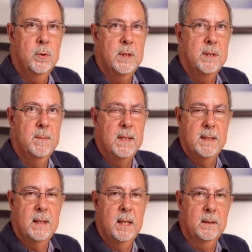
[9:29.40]
these
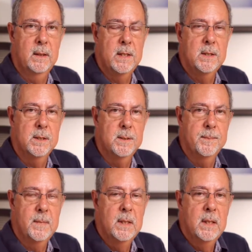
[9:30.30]
basic calculations.
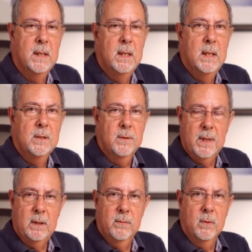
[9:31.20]
So
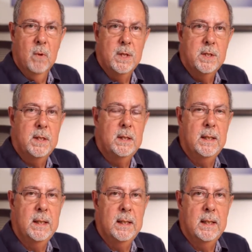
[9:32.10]
thank you for watching,
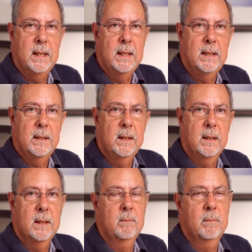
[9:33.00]
and
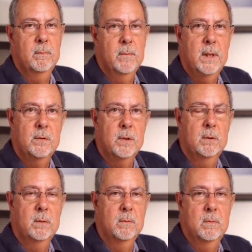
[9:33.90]
you
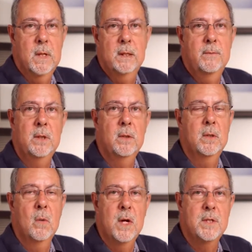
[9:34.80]

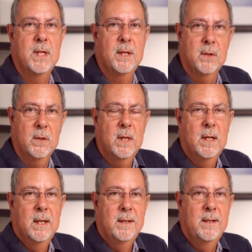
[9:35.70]
can watch the other
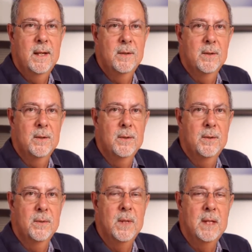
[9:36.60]

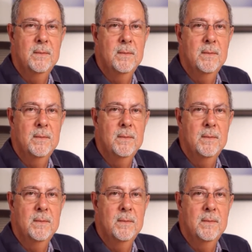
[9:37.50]
3